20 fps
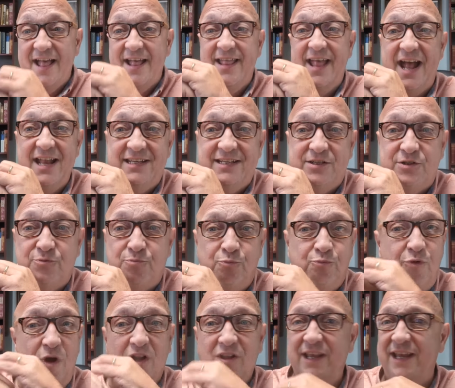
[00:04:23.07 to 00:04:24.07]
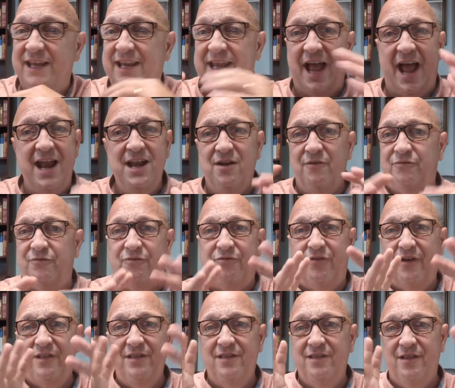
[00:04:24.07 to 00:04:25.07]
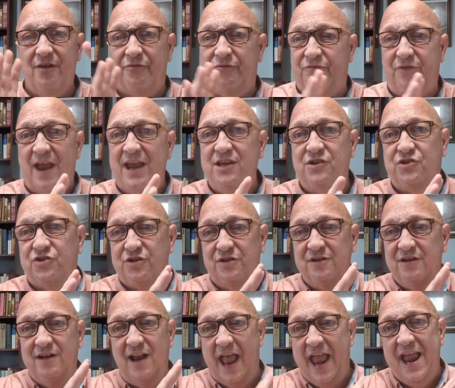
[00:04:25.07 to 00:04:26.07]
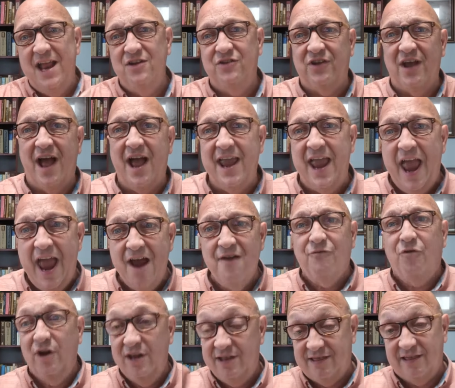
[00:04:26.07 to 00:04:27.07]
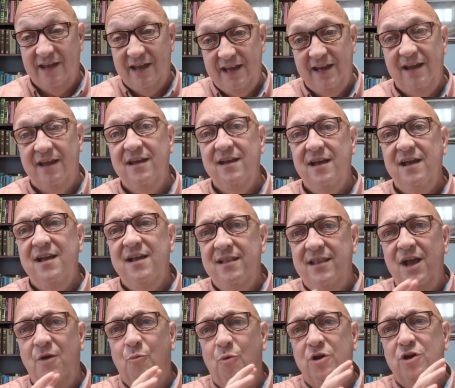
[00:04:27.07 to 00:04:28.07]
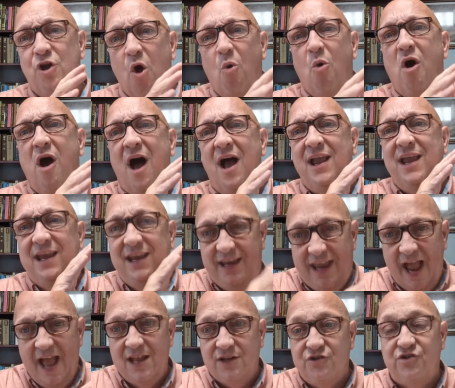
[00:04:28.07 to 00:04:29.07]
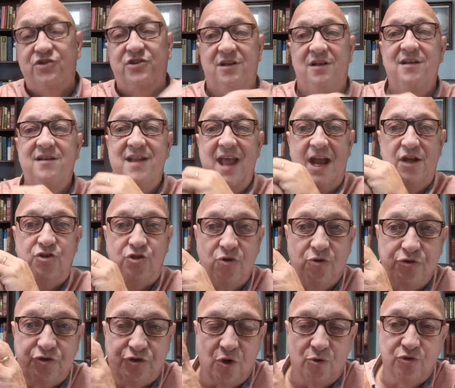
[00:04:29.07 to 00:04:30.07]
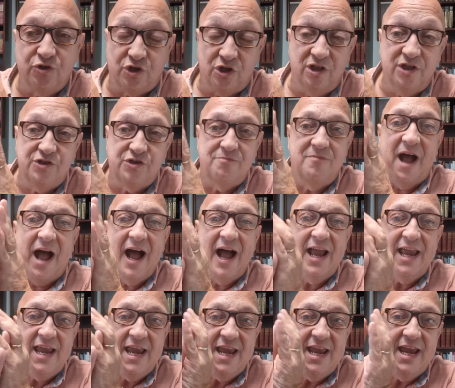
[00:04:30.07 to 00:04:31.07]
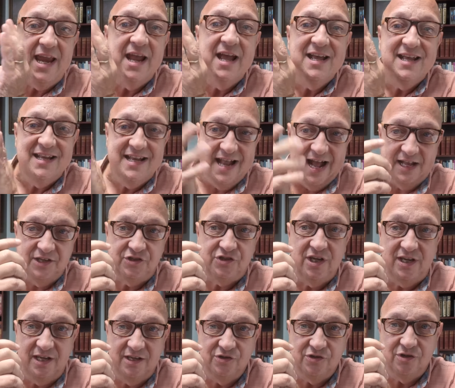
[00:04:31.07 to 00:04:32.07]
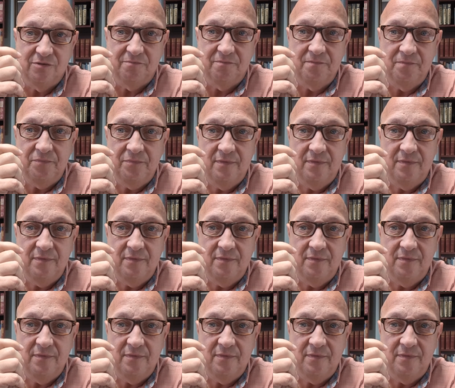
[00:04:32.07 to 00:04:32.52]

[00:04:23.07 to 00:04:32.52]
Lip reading: That's really kind of in the face and anti-everything that would go against National Socialism, i.e. Nazism.